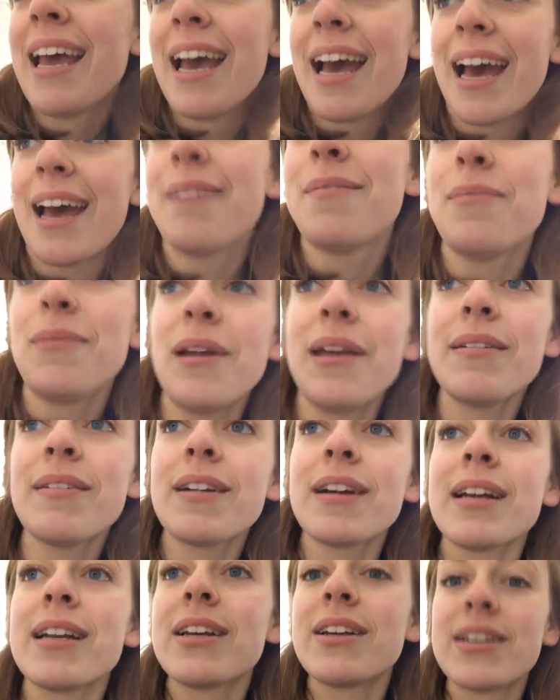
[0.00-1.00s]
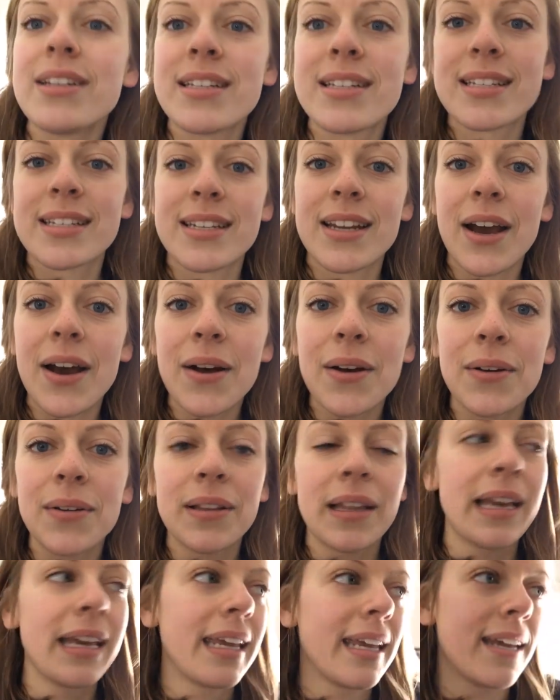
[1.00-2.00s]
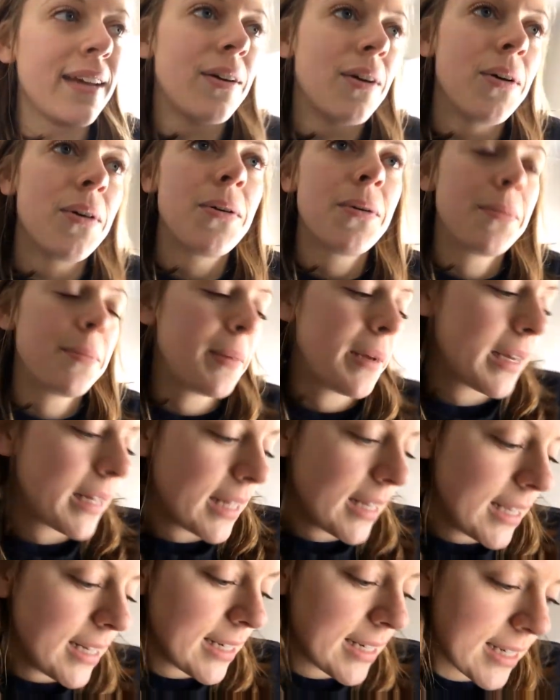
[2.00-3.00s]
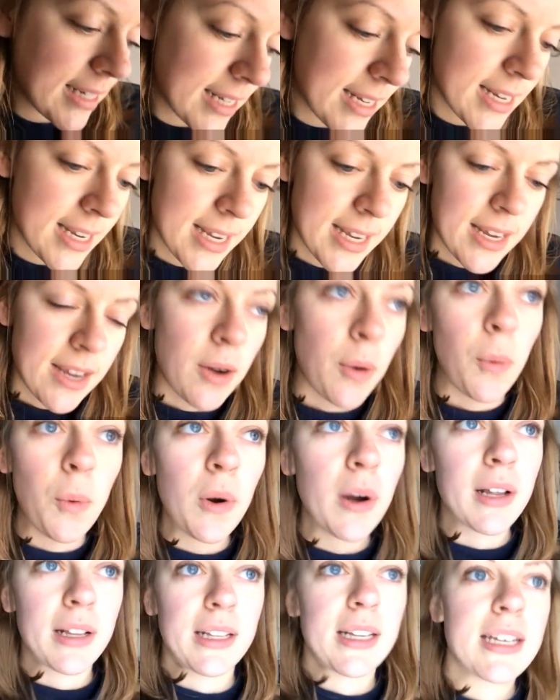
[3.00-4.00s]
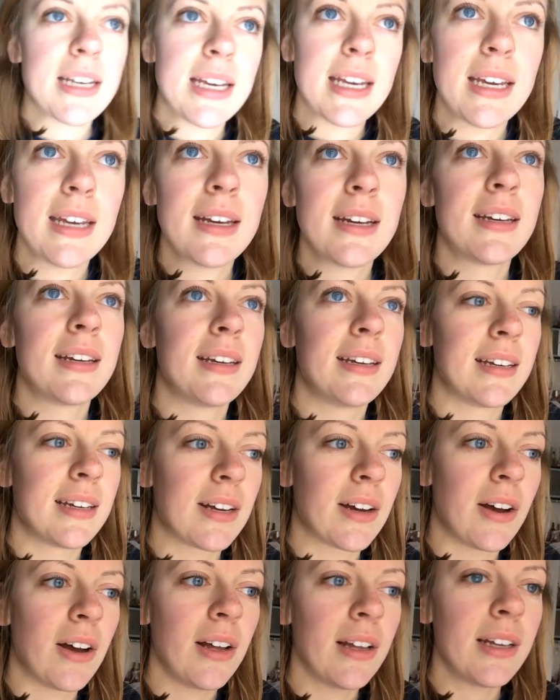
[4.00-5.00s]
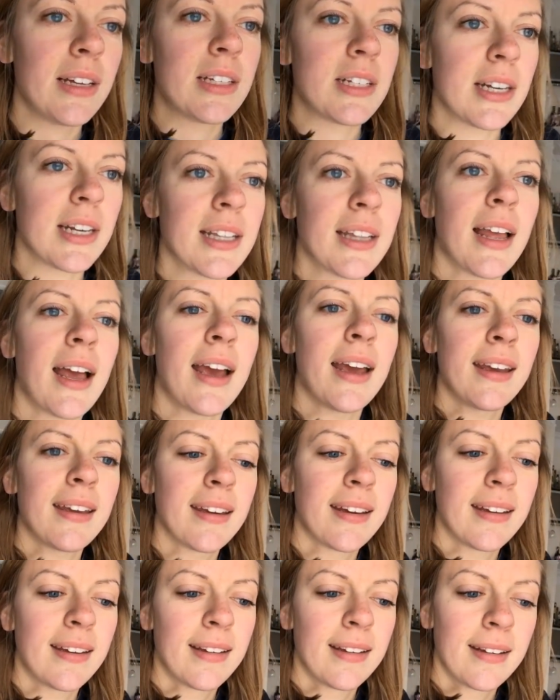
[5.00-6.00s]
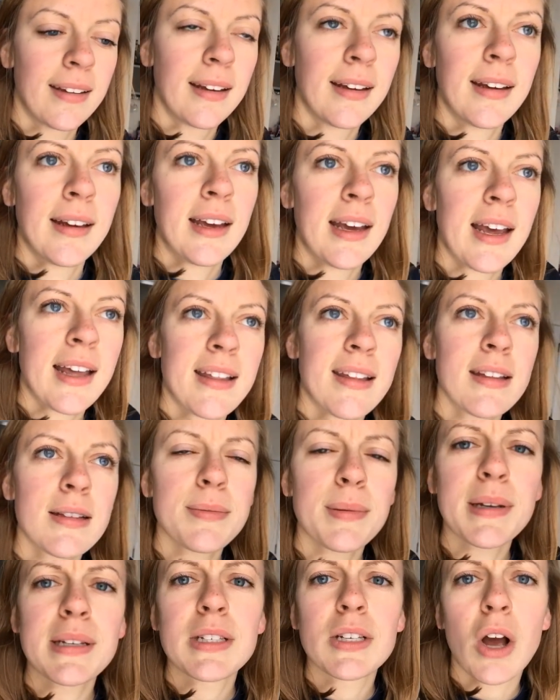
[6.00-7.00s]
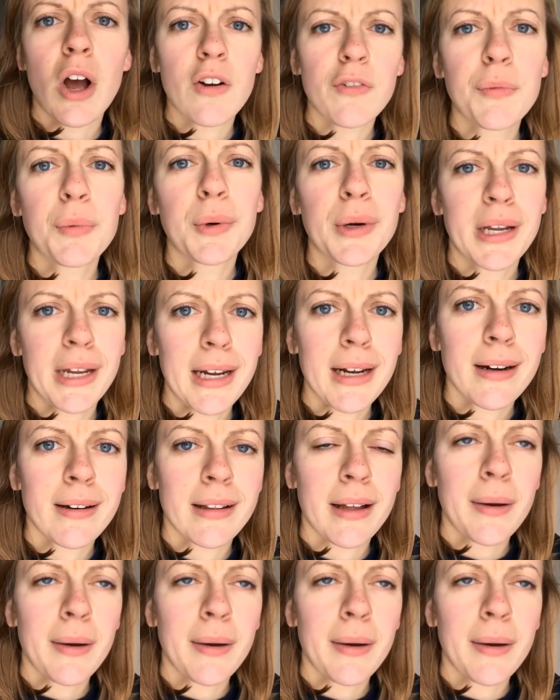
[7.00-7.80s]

I, we haven't gotten a good snow like at home in Clinton or at Lee in college in like, since my sophomore year.